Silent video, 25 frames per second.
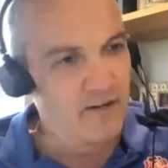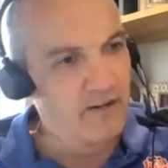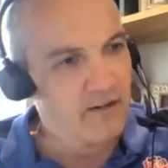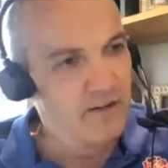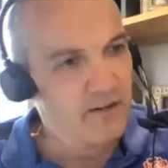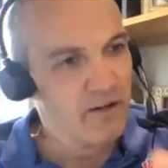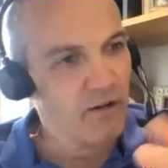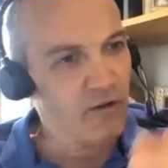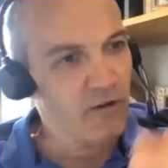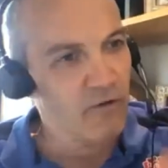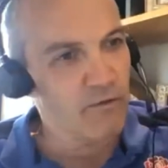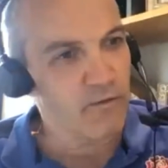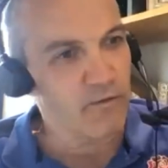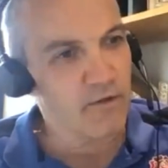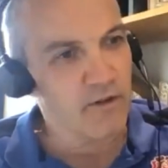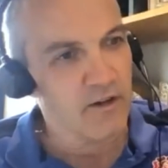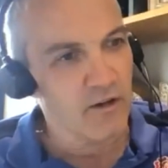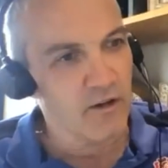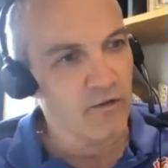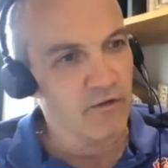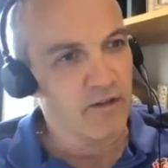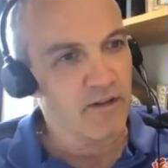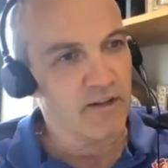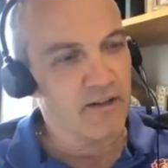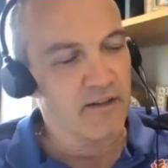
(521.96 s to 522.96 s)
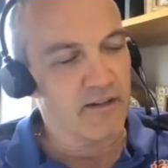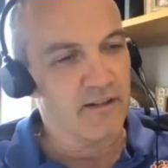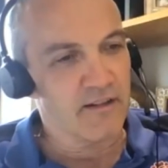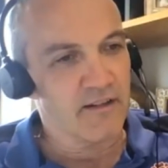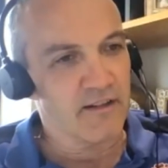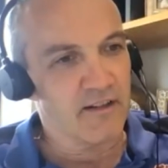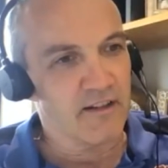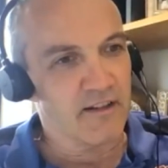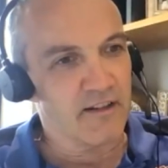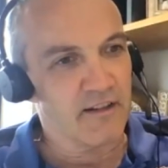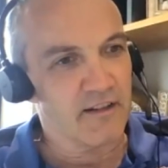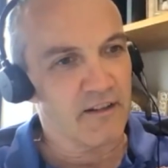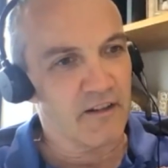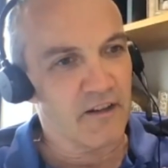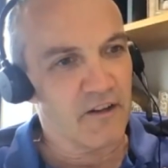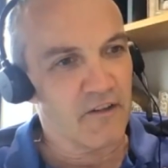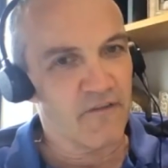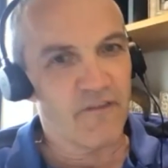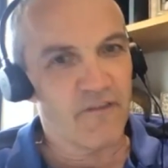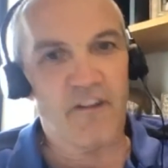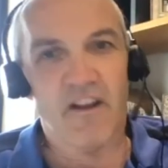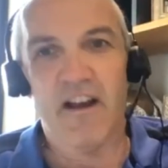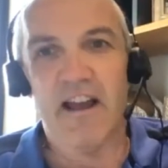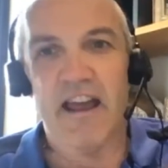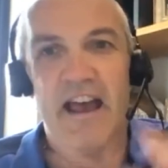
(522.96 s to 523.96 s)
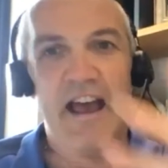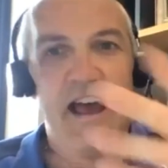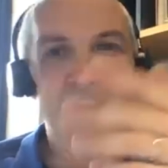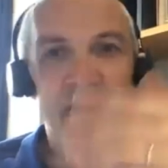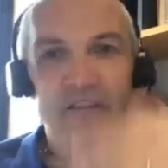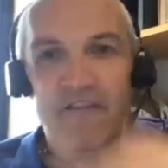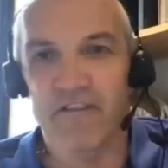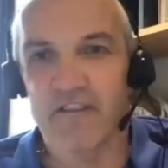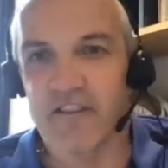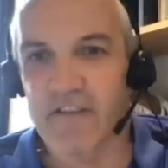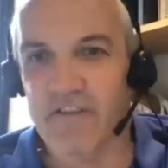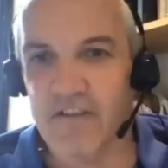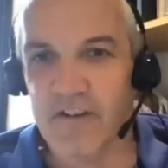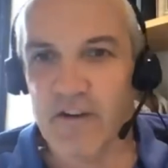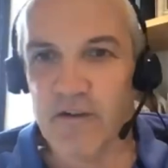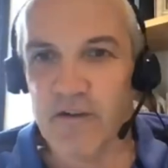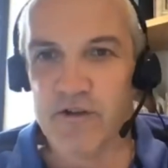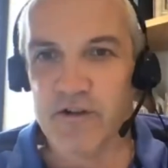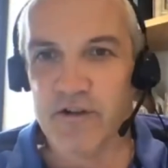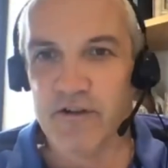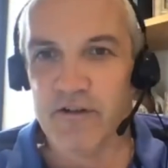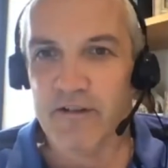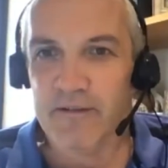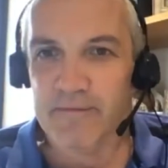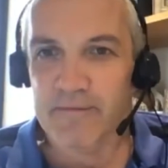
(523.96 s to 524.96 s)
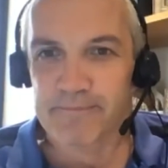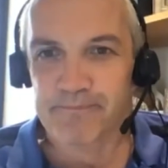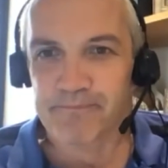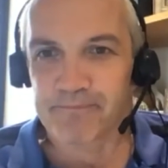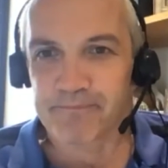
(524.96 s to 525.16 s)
go the fly half of the future.